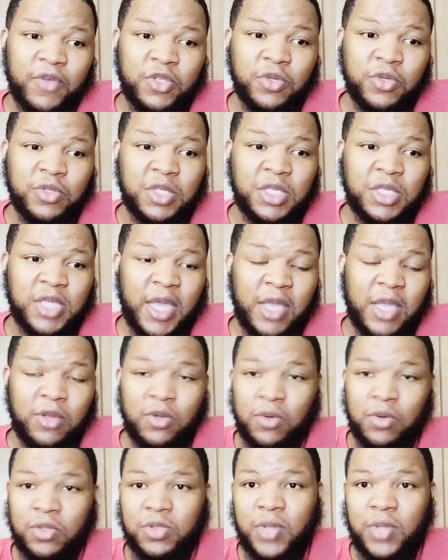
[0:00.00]
for Juicy J,
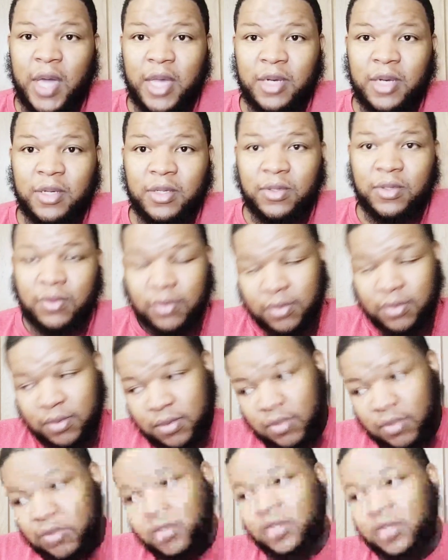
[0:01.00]
do what you got to do
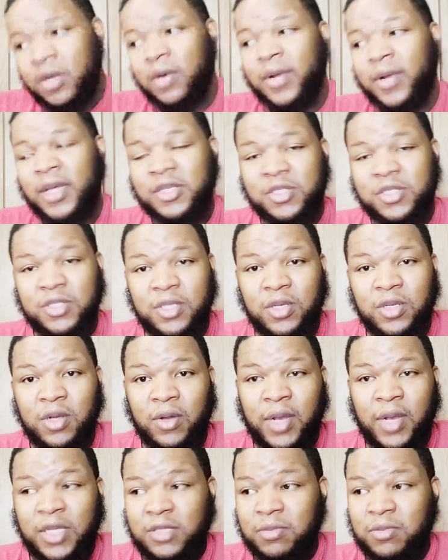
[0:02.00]
you know, that's you
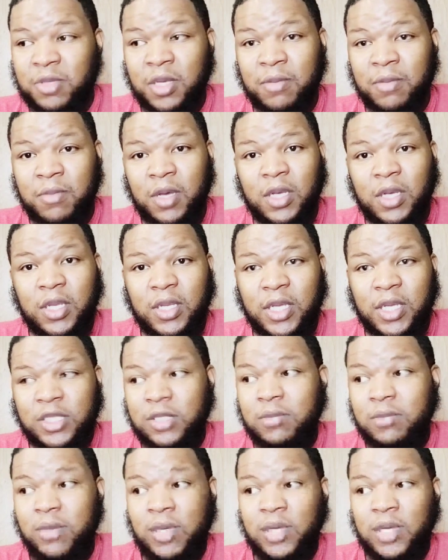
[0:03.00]
know, that's some good money.
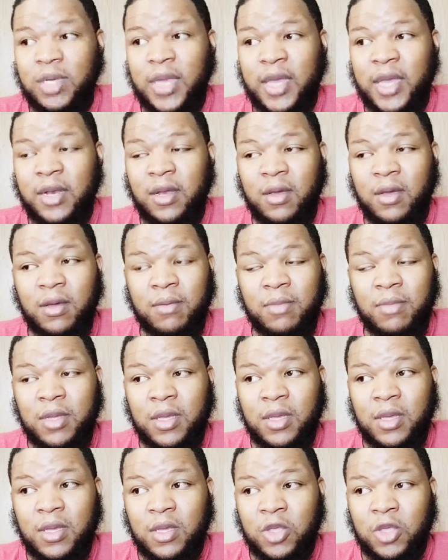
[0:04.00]
That's some money that um
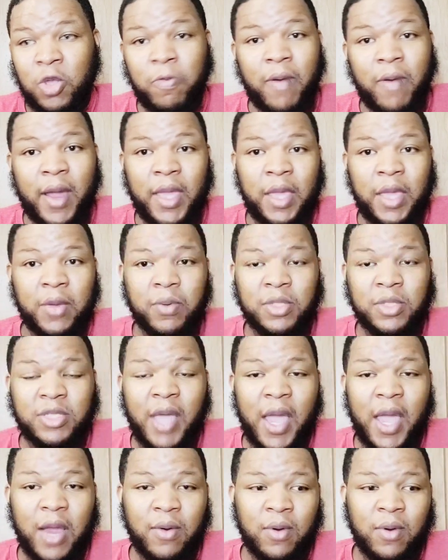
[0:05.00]
you probably could
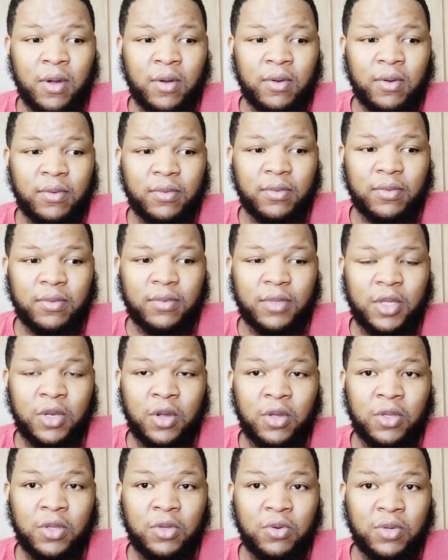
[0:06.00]
retire on. You
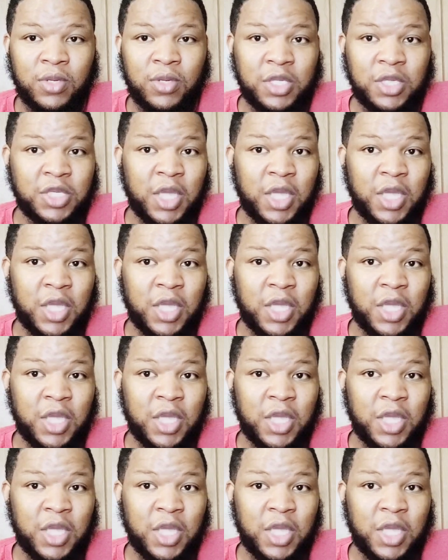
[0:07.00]
know, you and